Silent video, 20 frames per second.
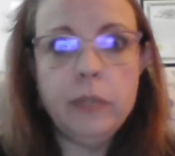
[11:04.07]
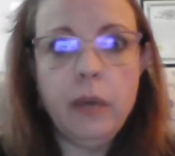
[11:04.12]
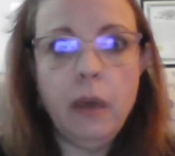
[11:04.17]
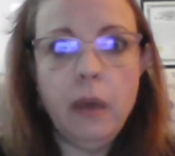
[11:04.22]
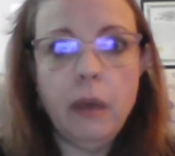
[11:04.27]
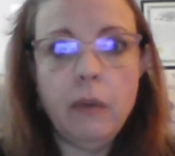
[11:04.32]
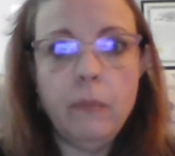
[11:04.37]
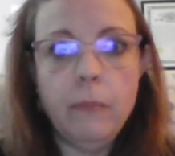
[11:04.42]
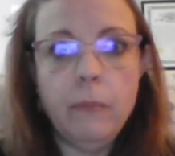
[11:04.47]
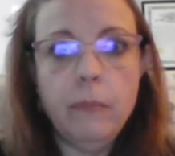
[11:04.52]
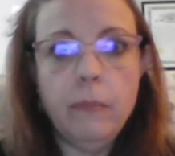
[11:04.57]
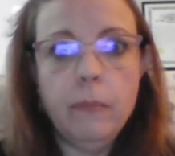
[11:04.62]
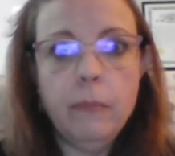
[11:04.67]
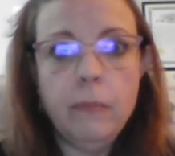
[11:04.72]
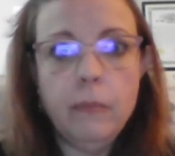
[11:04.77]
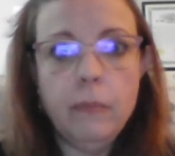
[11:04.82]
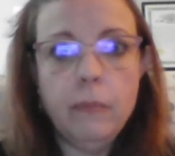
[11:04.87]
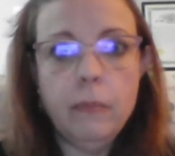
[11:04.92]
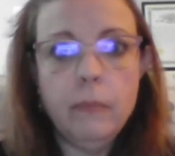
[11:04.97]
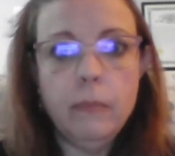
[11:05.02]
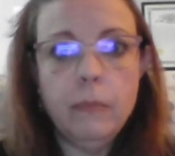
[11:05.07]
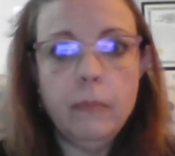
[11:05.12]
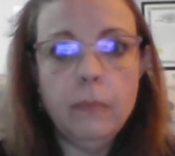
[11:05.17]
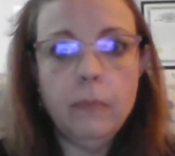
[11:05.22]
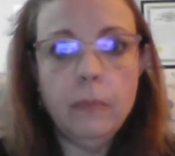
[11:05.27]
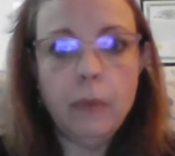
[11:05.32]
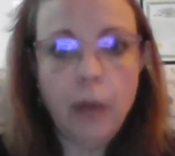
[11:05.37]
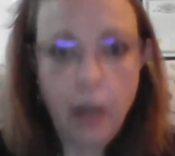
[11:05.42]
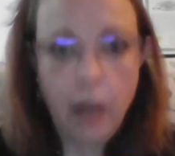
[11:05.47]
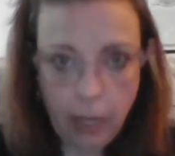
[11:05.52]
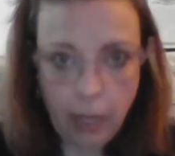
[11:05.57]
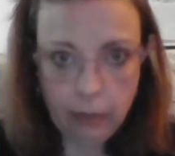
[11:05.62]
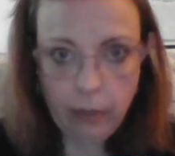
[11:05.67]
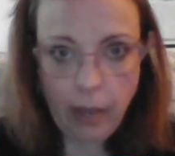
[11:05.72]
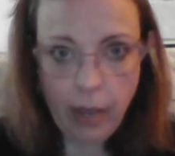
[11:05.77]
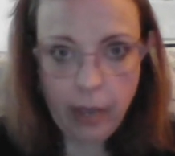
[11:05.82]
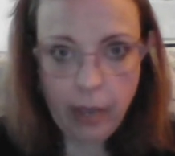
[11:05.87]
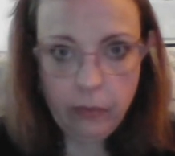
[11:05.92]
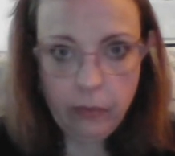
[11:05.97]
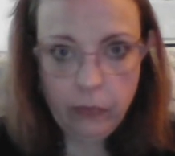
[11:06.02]
them
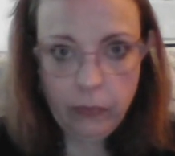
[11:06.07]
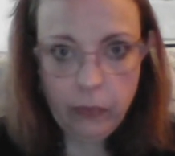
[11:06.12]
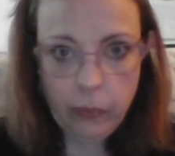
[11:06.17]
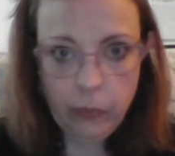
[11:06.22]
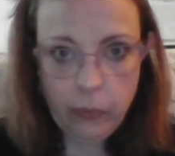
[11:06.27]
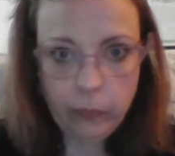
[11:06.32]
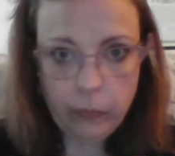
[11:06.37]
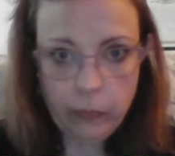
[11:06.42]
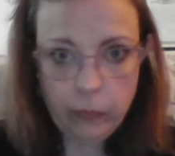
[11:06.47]
alive.